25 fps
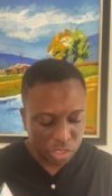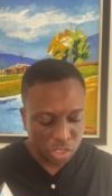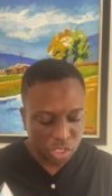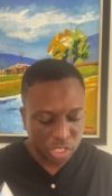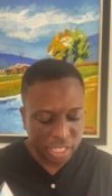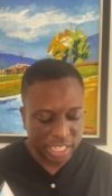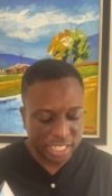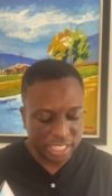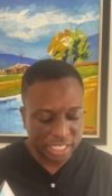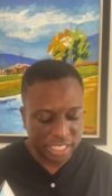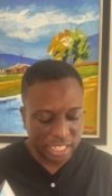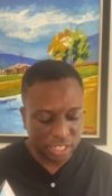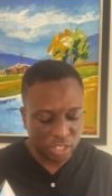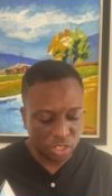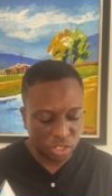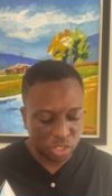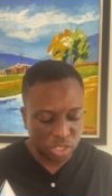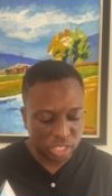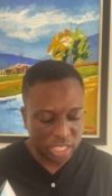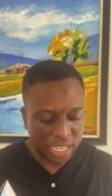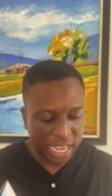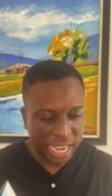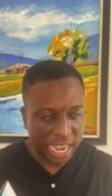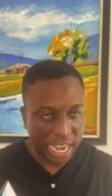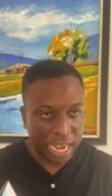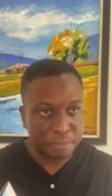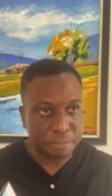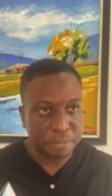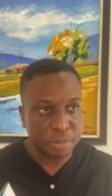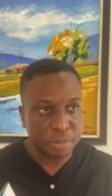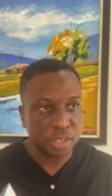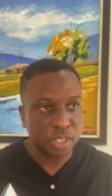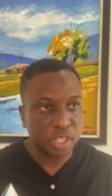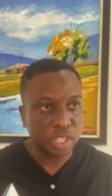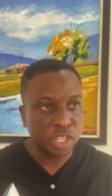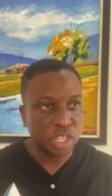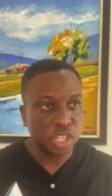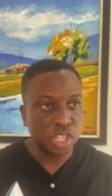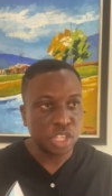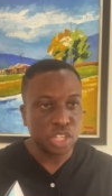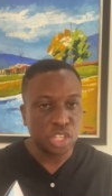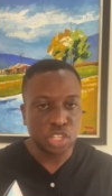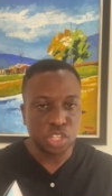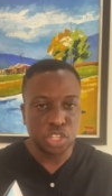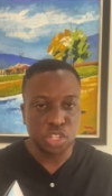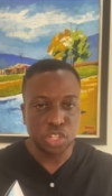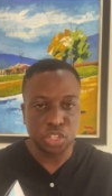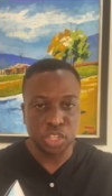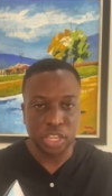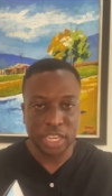You can download the app
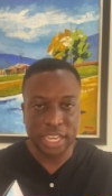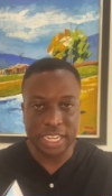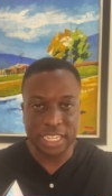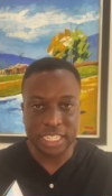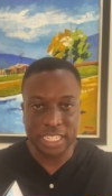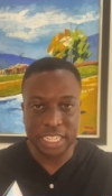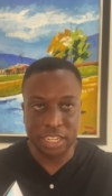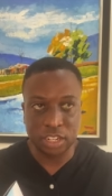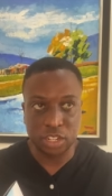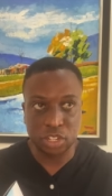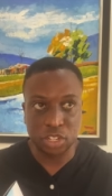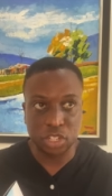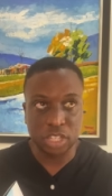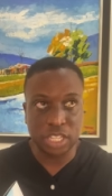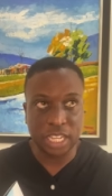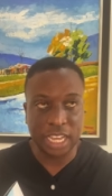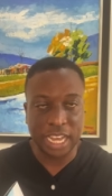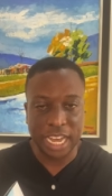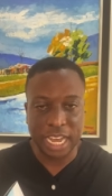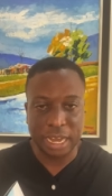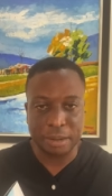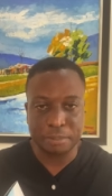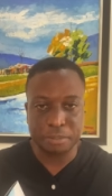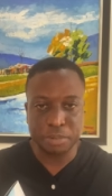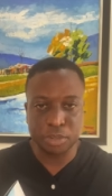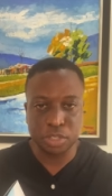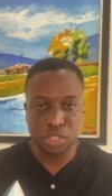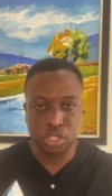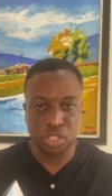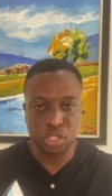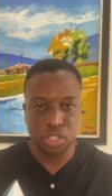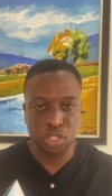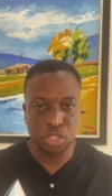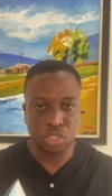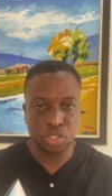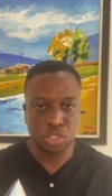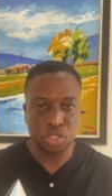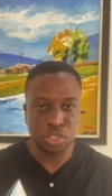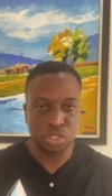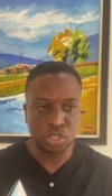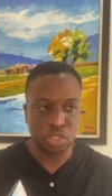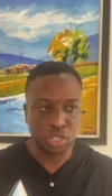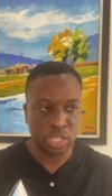you know you can download the app you know